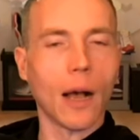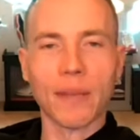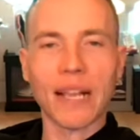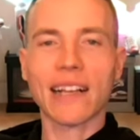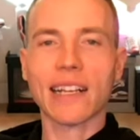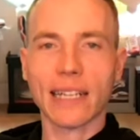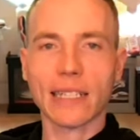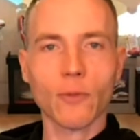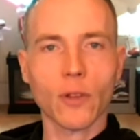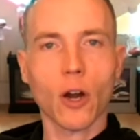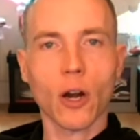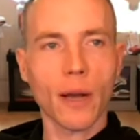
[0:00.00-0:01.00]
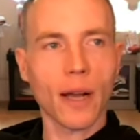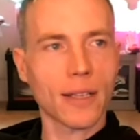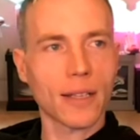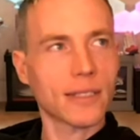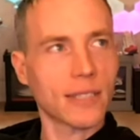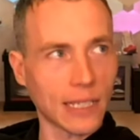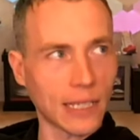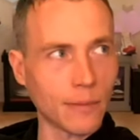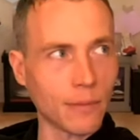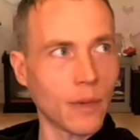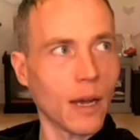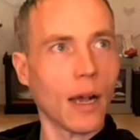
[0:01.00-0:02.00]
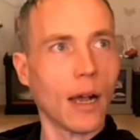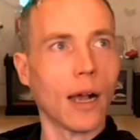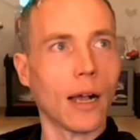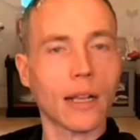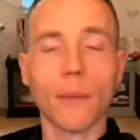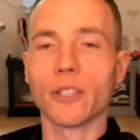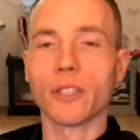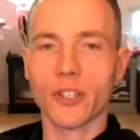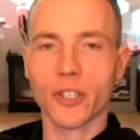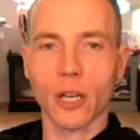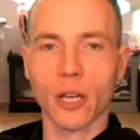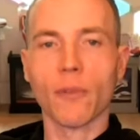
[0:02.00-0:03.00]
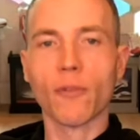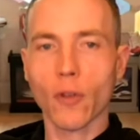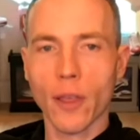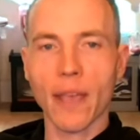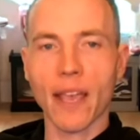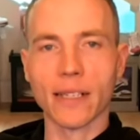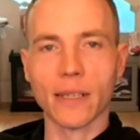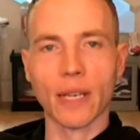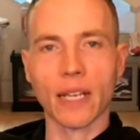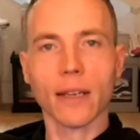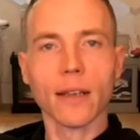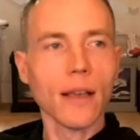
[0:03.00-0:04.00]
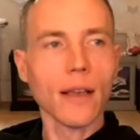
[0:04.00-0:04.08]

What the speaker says: Got connected with Harbaugh's team a couple years ago before the pandemic.